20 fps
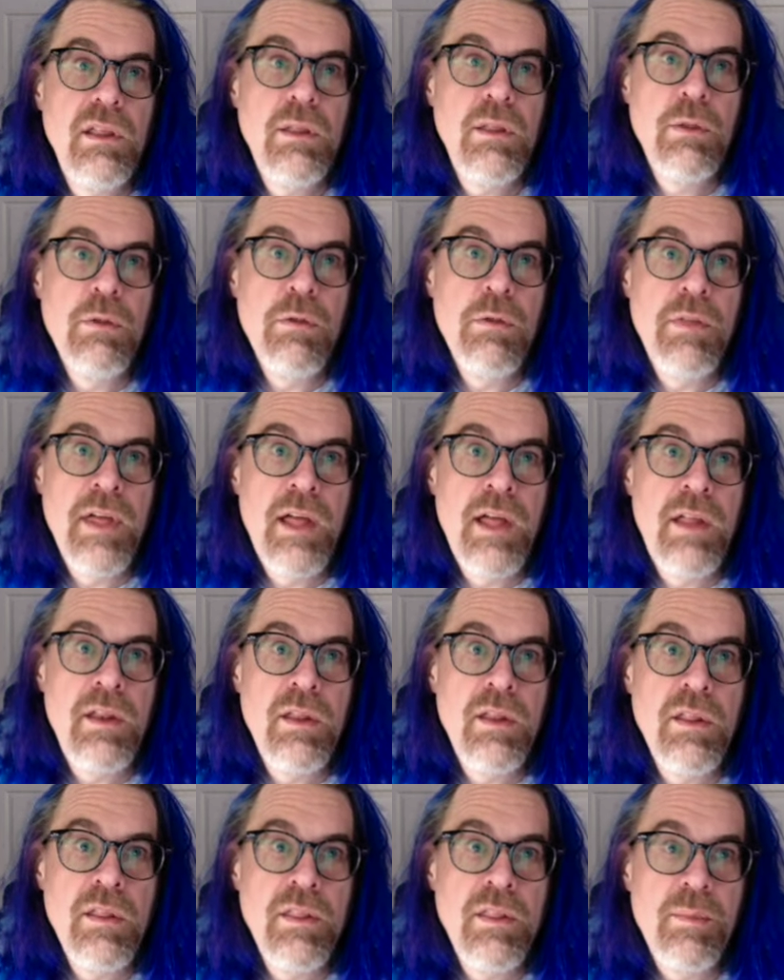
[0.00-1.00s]
that
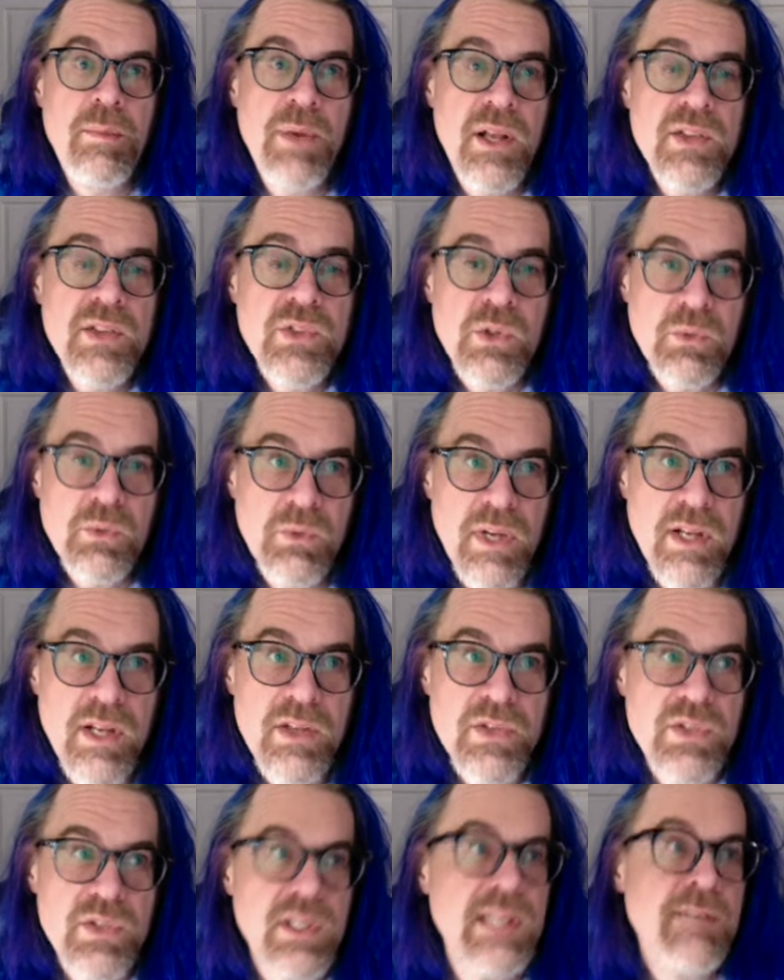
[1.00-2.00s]
the puzzle
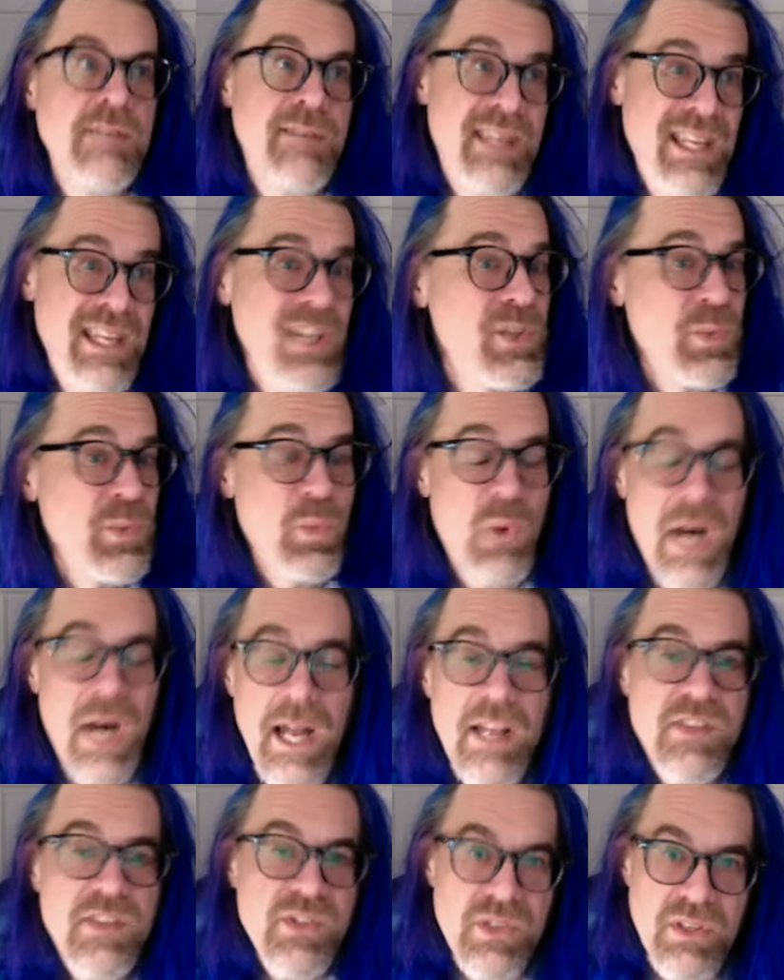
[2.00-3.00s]
was, if he's
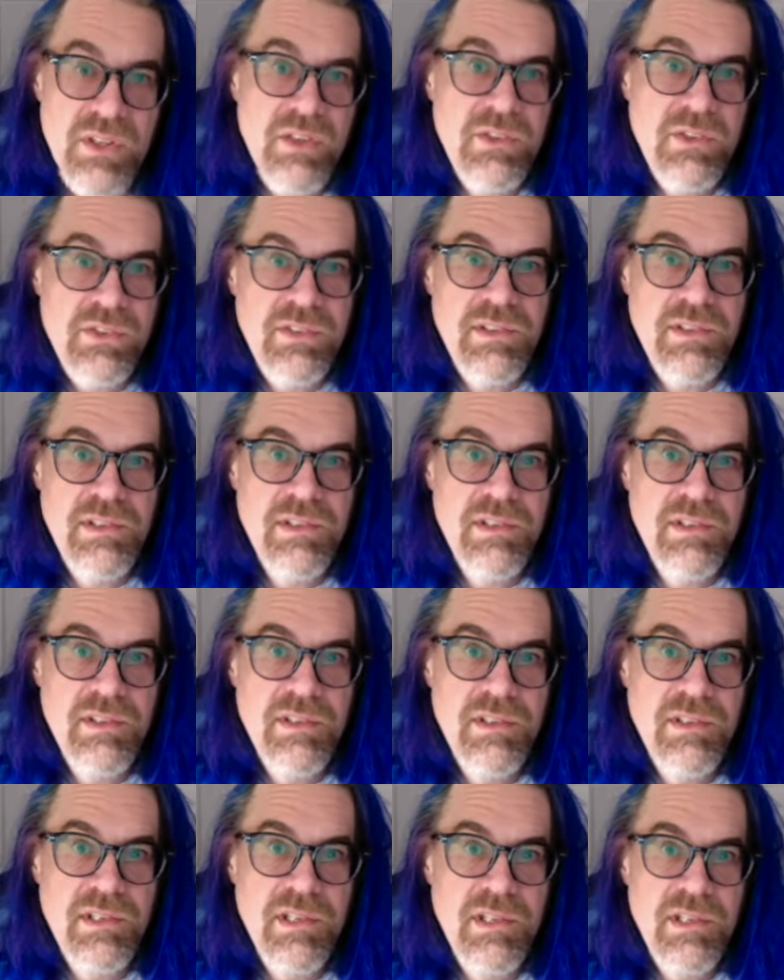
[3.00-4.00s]
wisest,
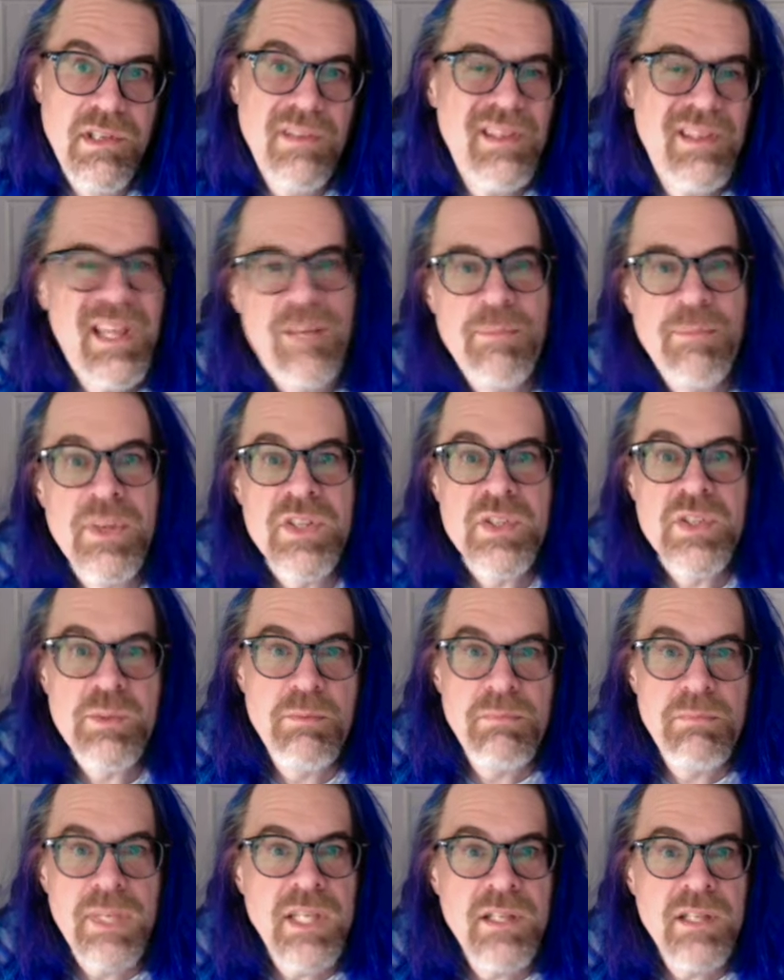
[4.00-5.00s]
that must
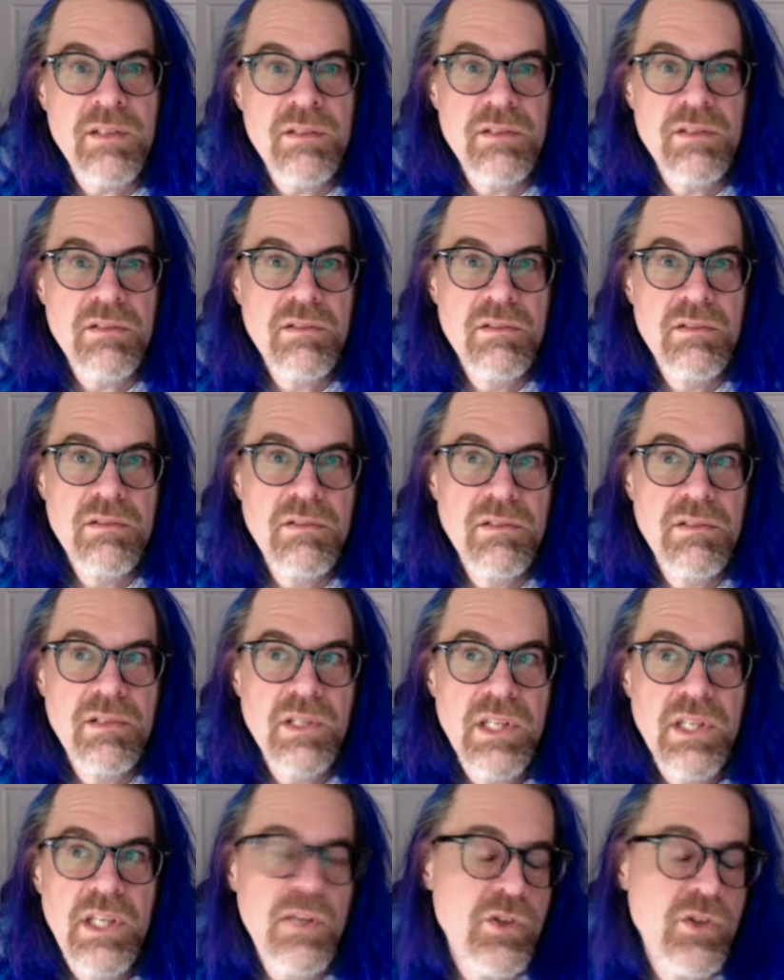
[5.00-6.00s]
mean
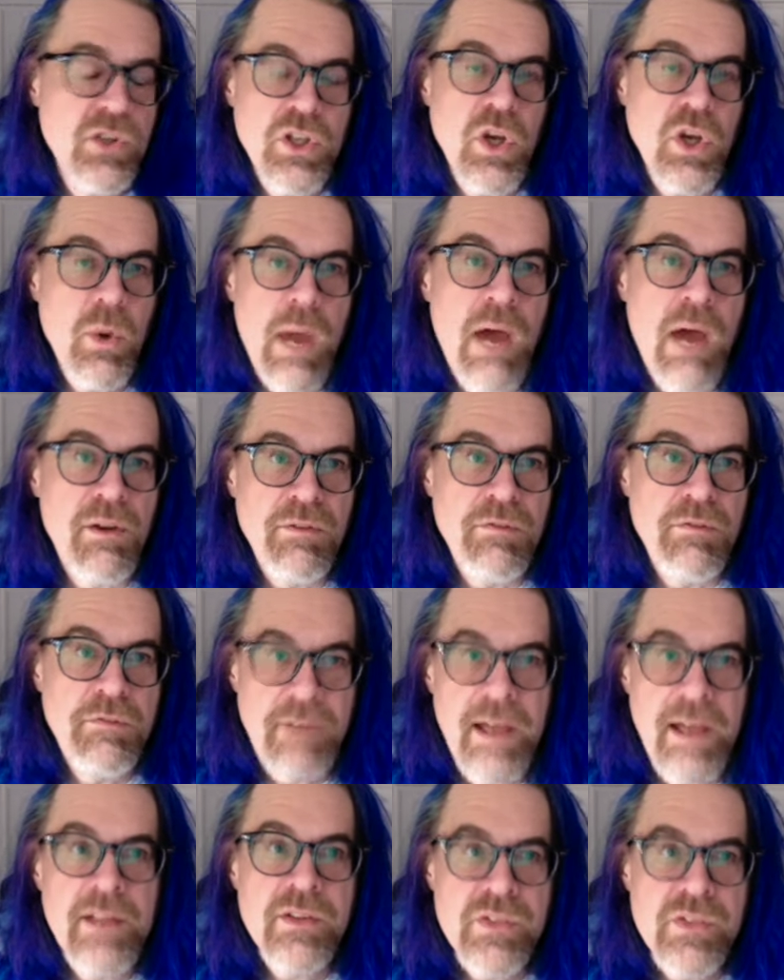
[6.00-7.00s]
he should go out and
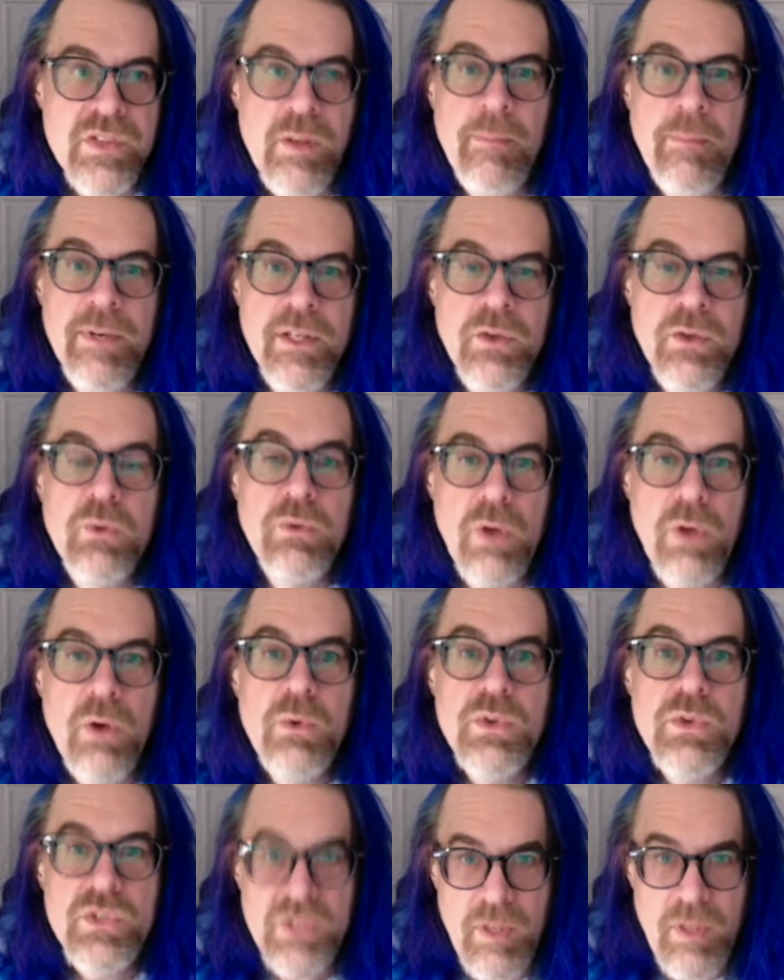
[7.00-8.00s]
find somebody who
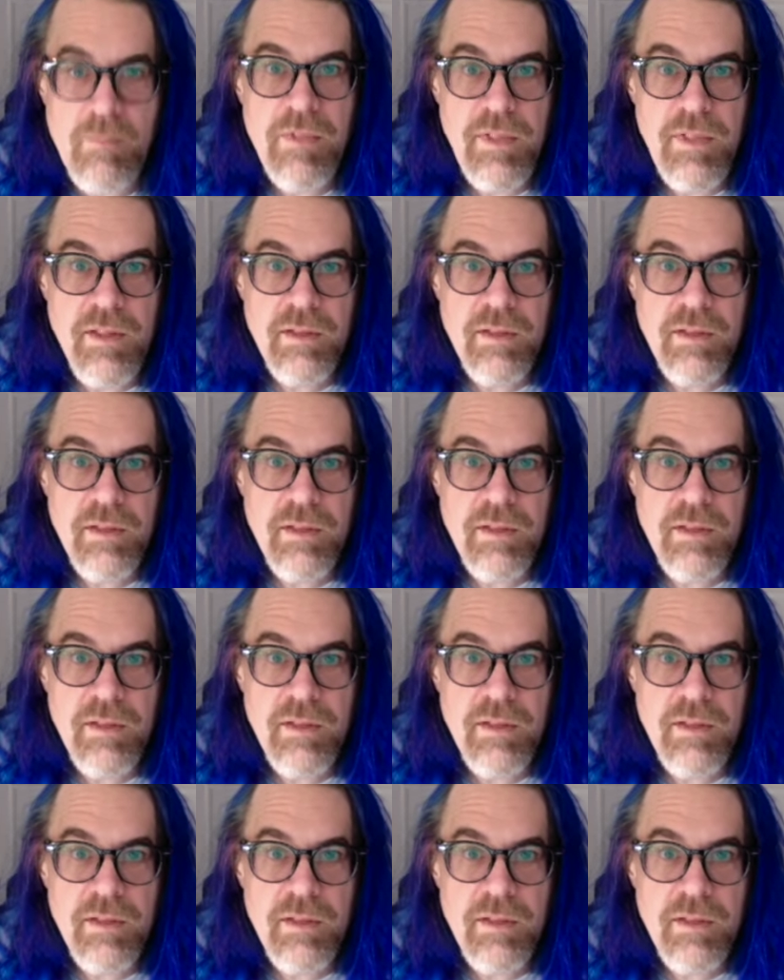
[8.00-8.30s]
knows something.